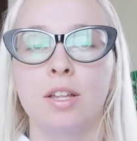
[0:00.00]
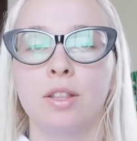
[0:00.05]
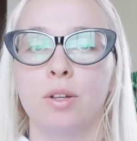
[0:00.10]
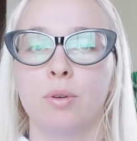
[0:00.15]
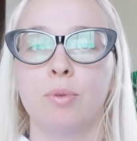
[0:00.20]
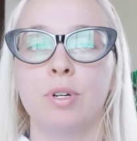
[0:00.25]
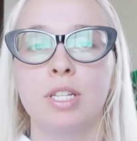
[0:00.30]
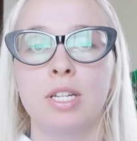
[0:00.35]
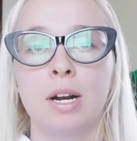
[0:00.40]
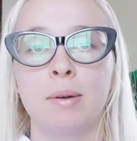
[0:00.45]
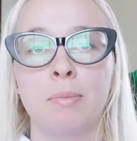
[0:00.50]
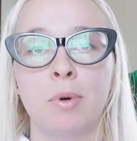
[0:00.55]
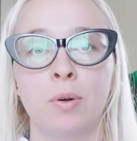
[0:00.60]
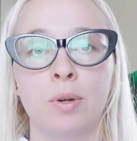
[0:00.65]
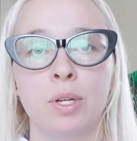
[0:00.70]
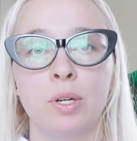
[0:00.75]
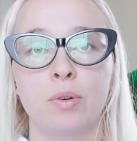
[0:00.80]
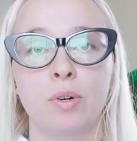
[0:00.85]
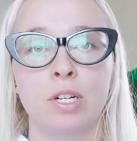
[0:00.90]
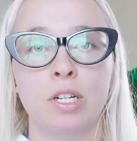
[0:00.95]
The reason I'm
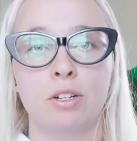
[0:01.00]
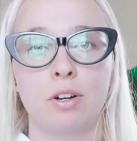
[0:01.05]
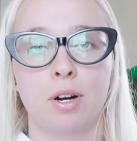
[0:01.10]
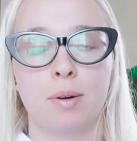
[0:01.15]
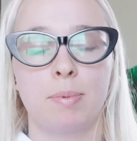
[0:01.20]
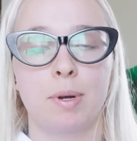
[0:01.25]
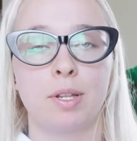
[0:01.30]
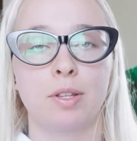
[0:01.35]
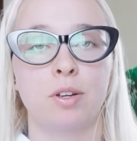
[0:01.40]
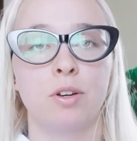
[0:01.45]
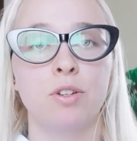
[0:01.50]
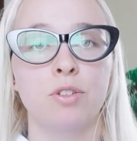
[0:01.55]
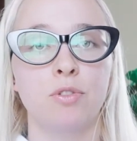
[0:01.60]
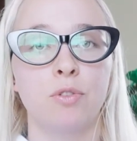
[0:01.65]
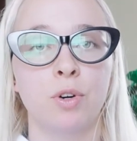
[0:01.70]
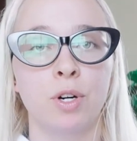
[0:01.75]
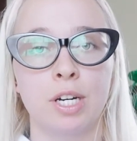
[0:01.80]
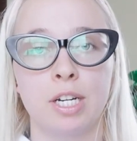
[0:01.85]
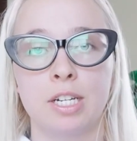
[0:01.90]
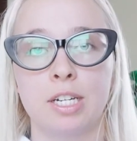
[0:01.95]
only going to talk about those
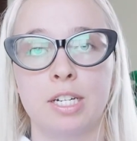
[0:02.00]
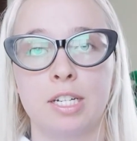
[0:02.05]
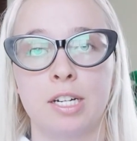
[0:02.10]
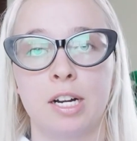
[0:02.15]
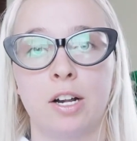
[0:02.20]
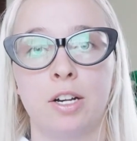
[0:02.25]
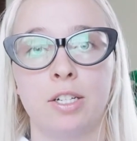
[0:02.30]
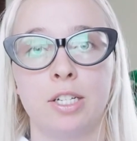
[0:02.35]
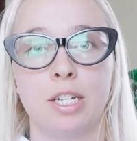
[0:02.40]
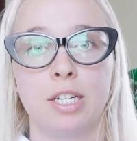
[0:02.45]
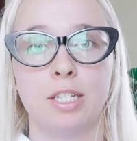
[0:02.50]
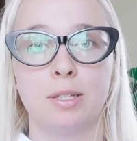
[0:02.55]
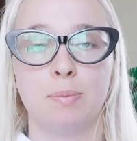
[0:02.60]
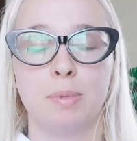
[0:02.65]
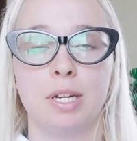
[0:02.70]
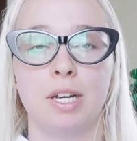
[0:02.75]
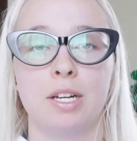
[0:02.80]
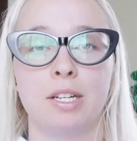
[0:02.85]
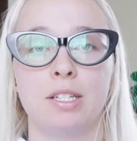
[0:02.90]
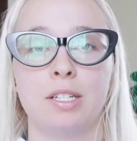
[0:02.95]
4 in detail is
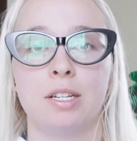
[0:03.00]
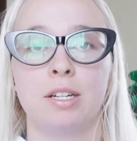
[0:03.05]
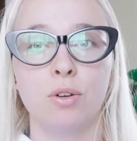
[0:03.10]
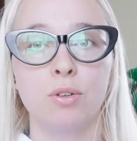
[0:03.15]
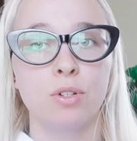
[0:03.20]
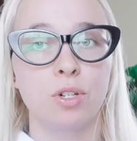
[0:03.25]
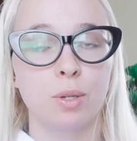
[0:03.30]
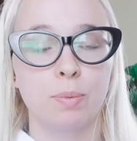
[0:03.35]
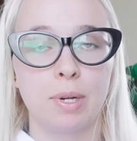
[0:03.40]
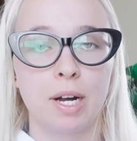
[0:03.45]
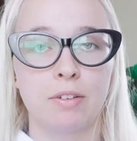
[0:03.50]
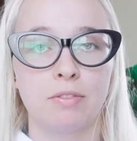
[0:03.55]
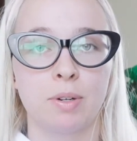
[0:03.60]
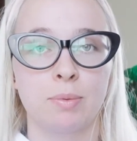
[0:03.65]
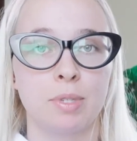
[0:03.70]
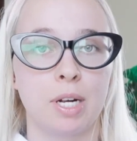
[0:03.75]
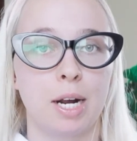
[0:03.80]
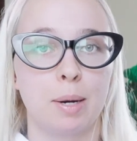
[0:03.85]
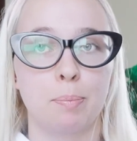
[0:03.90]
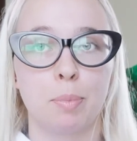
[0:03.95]
because those are the
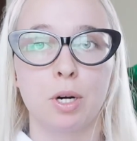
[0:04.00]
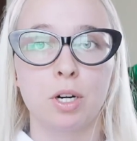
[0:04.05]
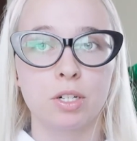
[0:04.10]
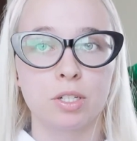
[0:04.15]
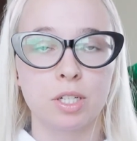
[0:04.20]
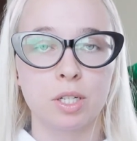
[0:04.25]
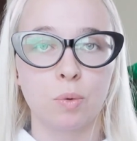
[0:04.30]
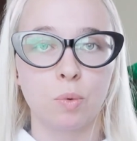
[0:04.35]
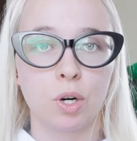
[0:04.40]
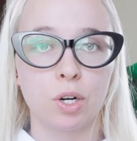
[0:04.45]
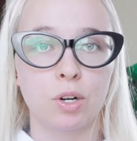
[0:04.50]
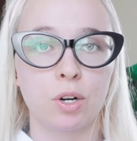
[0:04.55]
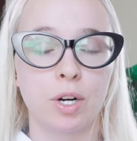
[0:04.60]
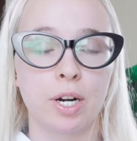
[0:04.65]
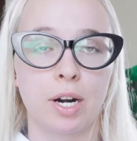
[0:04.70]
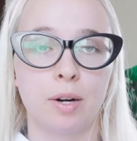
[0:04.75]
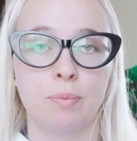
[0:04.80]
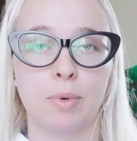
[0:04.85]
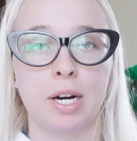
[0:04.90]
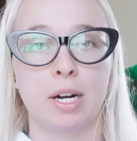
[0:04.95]
platforms I personally work
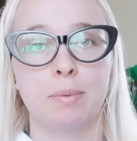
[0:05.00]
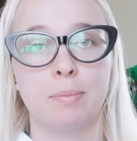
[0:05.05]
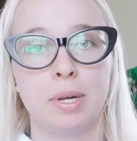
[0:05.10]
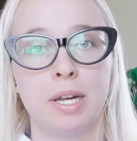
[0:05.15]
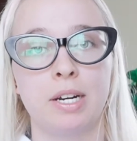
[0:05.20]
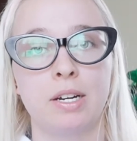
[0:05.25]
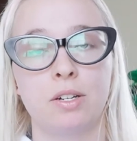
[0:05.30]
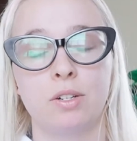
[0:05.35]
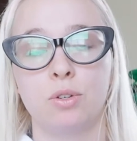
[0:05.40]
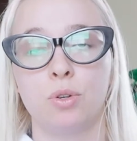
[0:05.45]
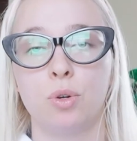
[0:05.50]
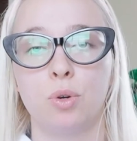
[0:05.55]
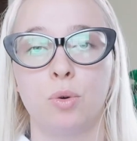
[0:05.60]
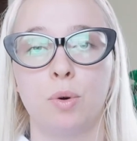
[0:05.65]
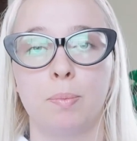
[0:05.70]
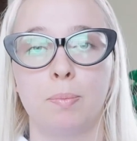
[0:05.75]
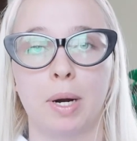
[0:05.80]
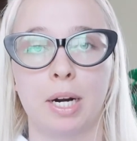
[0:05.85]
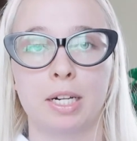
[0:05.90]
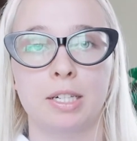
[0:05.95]
on and recommend
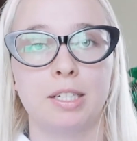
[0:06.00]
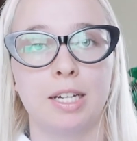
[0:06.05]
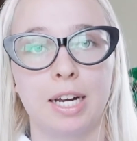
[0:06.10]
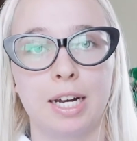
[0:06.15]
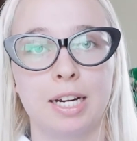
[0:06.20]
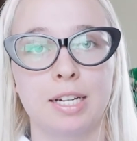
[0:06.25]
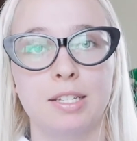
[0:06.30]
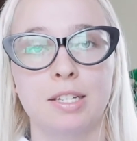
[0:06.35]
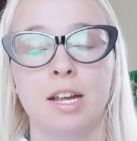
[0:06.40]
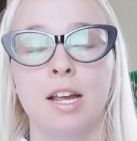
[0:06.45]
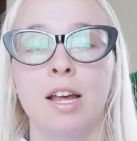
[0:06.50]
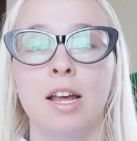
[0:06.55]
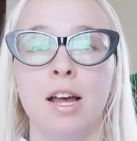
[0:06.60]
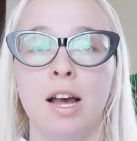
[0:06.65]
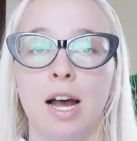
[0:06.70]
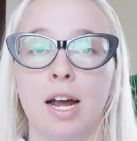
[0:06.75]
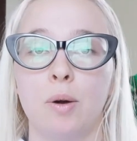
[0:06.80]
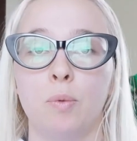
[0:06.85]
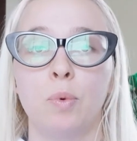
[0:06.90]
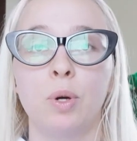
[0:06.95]
to my clients.
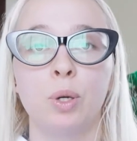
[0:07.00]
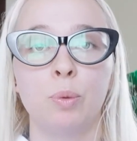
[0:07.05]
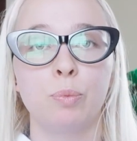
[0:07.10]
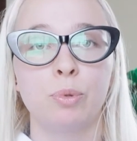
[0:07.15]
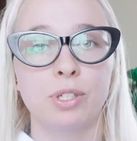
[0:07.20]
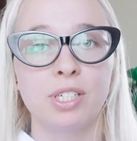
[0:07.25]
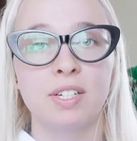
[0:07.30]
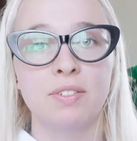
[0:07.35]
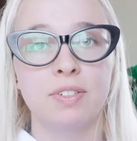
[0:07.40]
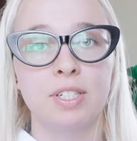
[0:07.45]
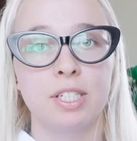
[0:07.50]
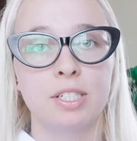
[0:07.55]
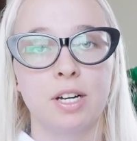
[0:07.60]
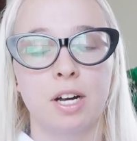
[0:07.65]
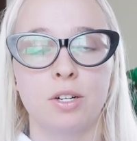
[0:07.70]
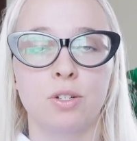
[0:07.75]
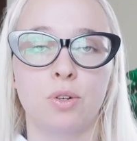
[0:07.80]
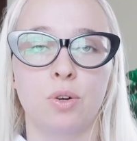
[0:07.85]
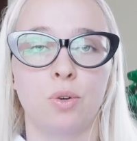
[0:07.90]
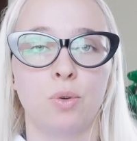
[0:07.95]
I will briefly
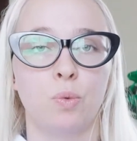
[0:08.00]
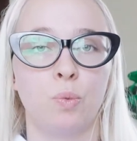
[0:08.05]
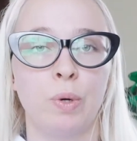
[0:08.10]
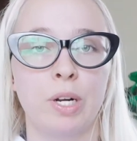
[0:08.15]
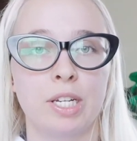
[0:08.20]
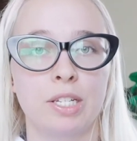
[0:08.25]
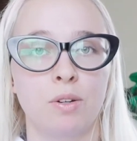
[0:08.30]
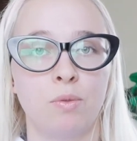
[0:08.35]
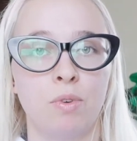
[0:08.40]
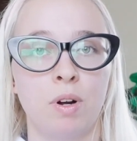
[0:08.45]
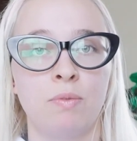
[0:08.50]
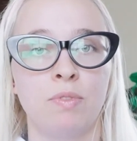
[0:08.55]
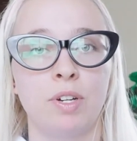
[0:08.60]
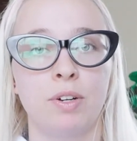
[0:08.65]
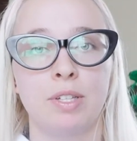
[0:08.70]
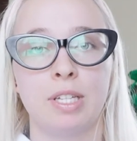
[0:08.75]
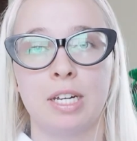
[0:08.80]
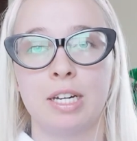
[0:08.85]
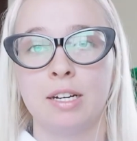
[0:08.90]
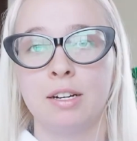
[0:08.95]
touch on Wix and
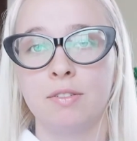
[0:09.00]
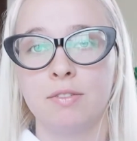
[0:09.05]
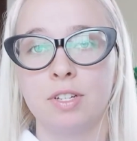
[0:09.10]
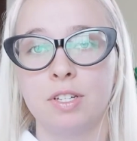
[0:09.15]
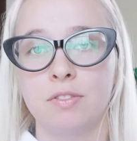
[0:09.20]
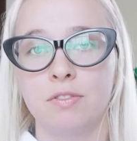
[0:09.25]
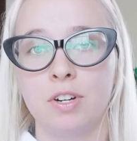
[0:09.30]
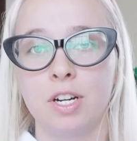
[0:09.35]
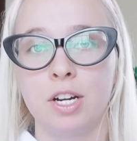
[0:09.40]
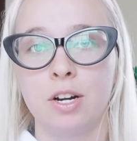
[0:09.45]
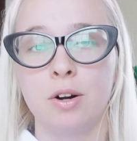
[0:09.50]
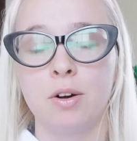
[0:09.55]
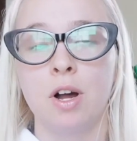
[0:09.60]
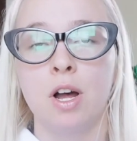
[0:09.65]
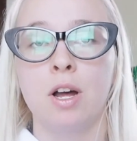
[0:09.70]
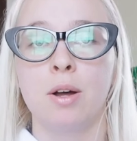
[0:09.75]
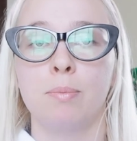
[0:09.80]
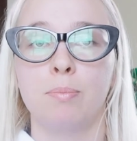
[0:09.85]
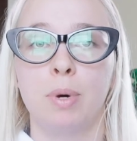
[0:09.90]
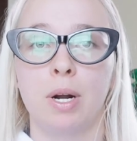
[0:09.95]
Webflow at the end of this
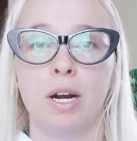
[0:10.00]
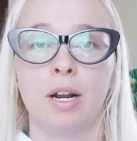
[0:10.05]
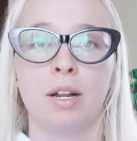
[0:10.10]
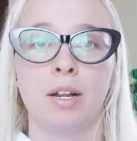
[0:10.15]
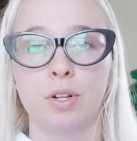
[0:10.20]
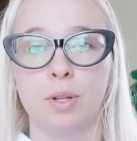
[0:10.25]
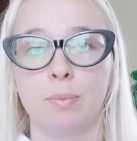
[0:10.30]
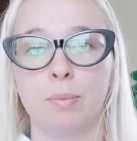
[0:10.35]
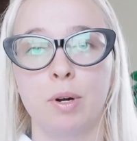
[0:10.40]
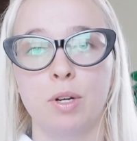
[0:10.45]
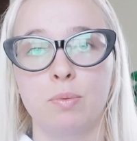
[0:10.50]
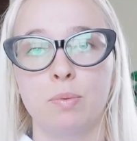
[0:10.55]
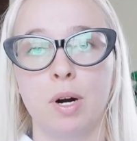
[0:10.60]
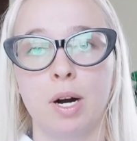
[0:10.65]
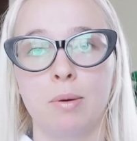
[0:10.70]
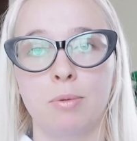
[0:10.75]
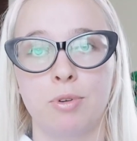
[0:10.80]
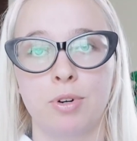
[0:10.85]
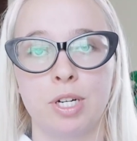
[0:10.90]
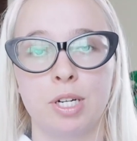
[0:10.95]
video, but for the most
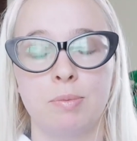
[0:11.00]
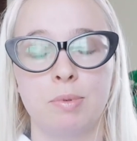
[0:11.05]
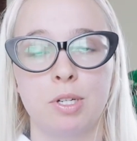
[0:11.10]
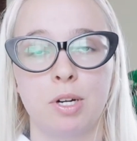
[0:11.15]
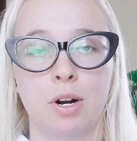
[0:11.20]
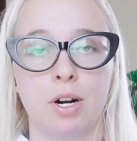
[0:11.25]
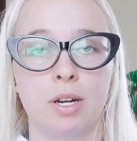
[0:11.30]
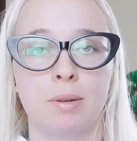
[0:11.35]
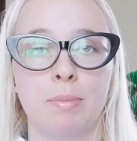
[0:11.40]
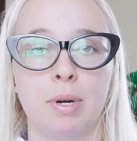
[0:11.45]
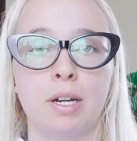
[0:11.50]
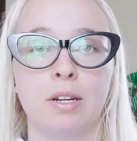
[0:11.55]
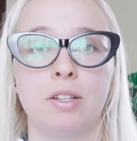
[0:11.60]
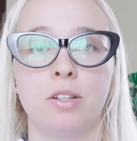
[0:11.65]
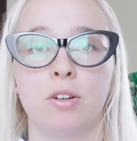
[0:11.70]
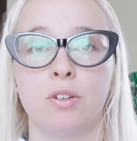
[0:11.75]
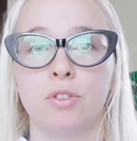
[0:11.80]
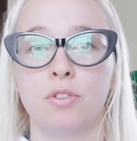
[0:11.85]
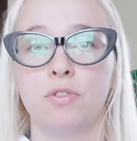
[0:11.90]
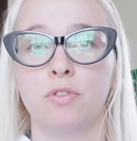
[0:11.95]
part, I'm going to be talking
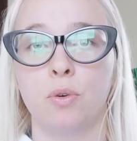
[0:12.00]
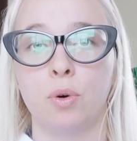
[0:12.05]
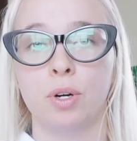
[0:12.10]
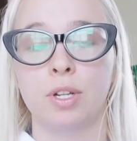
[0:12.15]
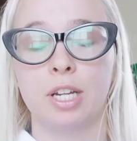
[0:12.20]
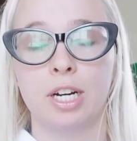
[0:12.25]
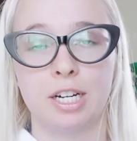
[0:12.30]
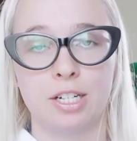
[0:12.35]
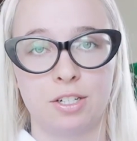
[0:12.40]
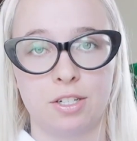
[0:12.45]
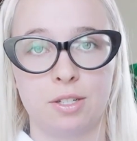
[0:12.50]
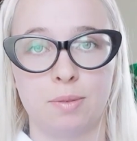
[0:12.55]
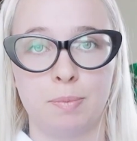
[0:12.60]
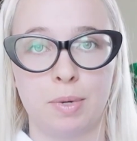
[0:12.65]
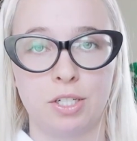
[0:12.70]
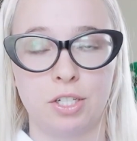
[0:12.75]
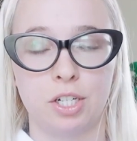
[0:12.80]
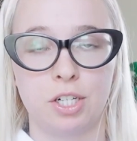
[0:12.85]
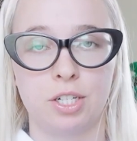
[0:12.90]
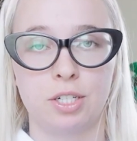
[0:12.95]
about those 4 that I just
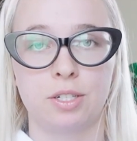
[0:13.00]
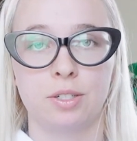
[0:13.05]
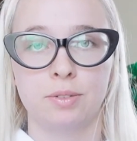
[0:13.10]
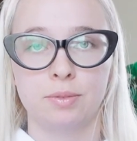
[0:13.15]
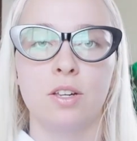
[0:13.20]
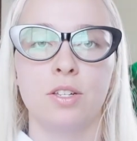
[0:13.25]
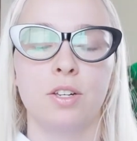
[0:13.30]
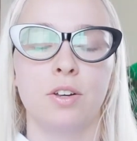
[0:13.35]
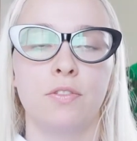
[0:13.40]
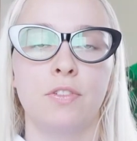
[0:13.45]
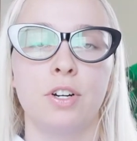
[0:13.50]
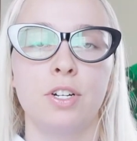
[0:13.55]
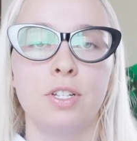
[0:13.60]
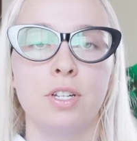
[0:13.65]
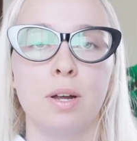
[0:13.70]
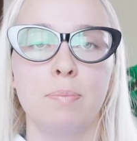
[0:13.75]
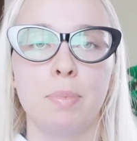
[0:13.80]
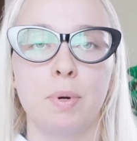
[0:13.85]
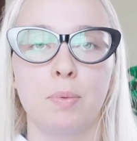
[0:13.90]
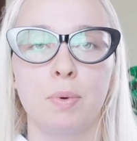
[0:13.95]
mentioned. So
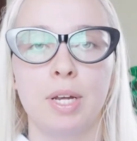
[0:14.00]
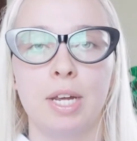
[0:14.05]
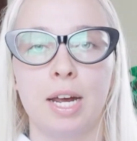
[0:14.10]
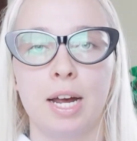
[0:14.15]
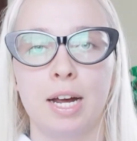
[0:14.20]
first up, we